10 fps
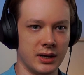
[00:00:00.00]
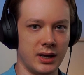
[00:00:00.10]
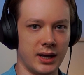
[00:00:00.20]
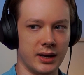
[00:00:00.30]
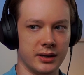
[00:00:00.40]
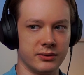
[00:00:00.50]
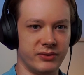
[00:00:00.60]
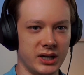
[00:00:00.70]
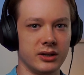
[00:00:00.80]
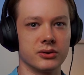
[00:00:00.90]
and
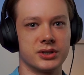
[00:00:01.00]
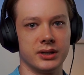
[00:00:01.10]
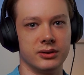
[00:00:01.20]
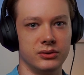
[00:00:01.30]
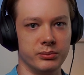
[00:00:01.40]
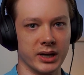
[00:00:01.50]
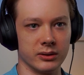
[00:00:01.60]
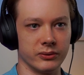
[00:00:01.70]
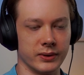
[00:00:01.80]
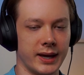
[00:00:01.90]
videos tend to do better
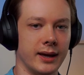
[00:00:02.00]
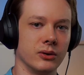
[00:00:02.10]
for that.